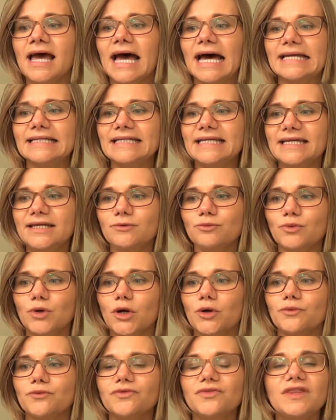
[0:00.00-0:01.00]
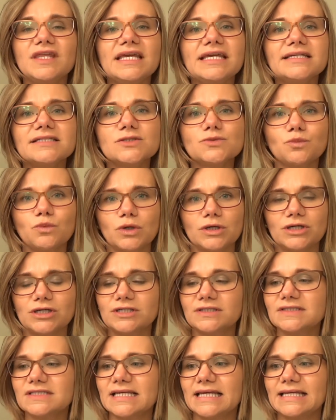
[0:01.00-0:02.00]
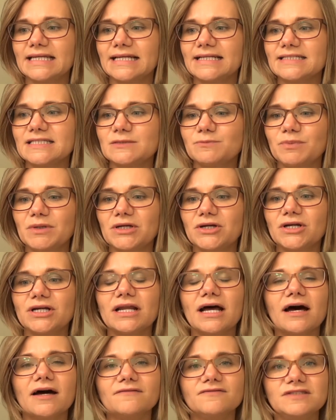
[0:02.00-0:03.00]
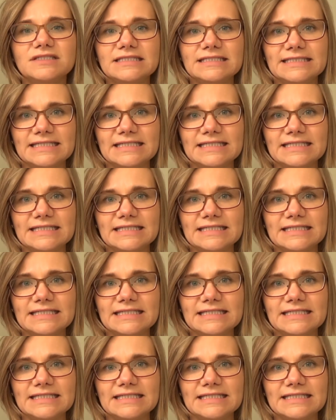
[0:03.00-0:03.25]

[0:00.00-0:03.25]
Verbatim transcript: and he wrote these words in a spirit of